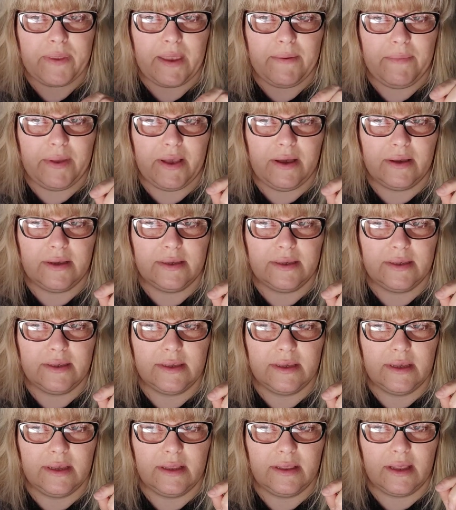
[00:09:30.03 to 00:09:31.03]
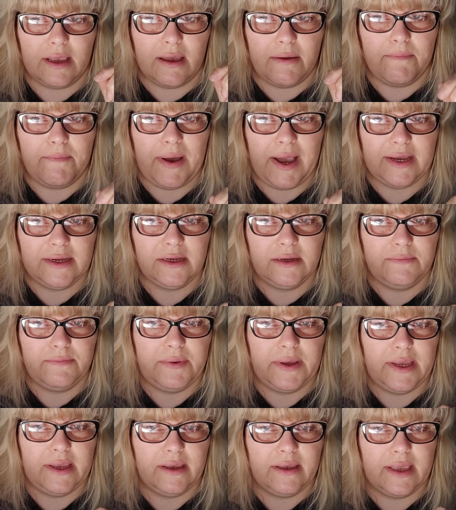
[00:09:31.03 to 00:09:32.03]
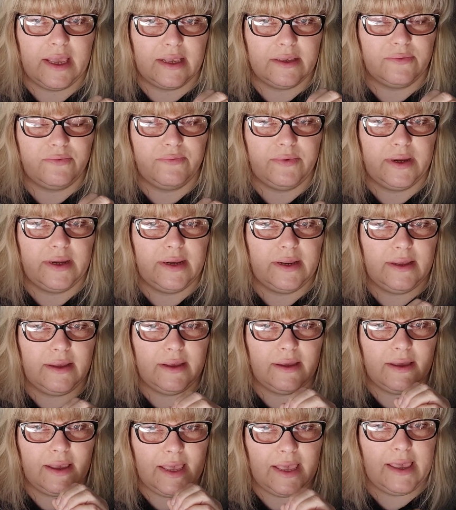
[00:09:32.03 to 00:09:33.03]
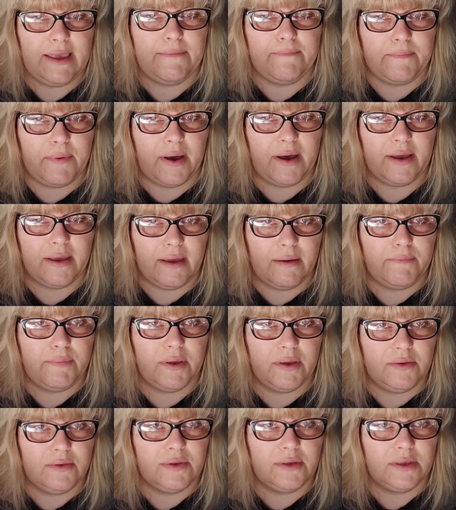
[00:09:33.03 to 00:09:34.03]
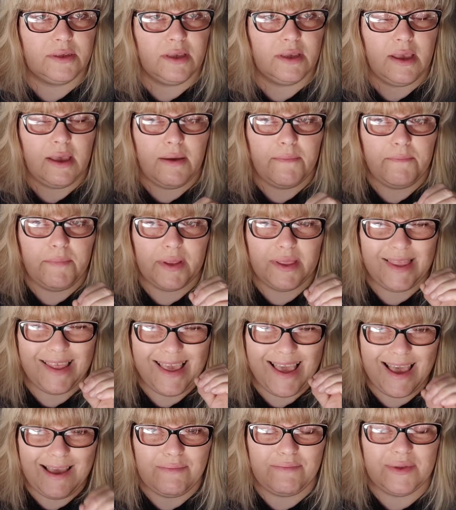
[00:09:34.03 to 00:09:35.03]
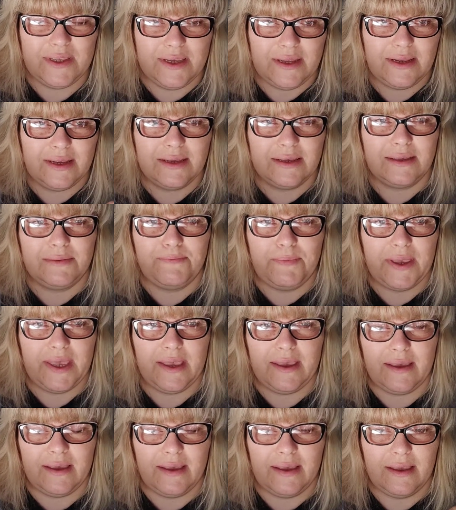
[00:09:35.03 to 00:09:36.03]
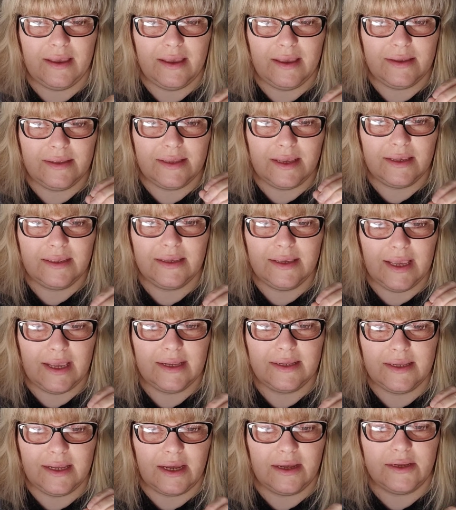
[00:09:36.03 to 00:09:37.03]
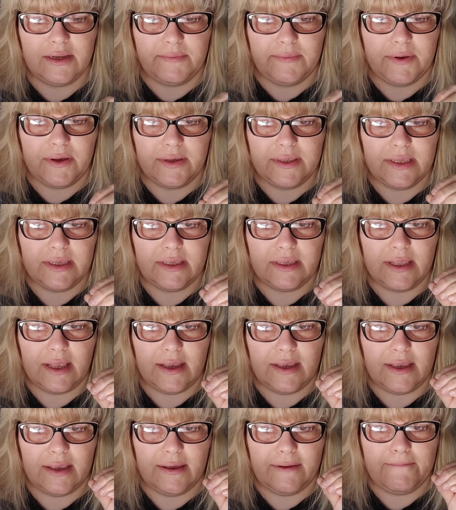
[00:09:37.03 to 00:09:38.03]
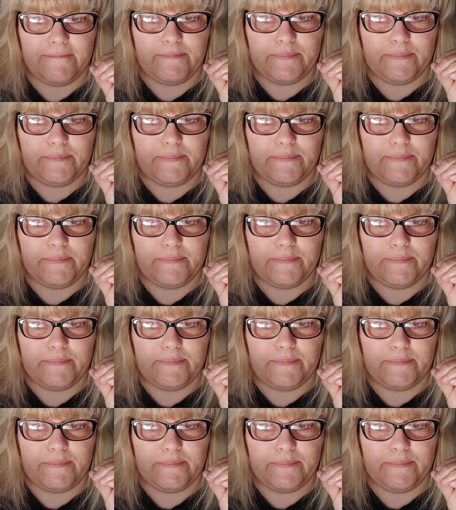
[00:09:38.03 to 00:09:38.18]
because the compassion bit gets really hit by abuse, but the emptiness bit, it doesn't get touched because it's like,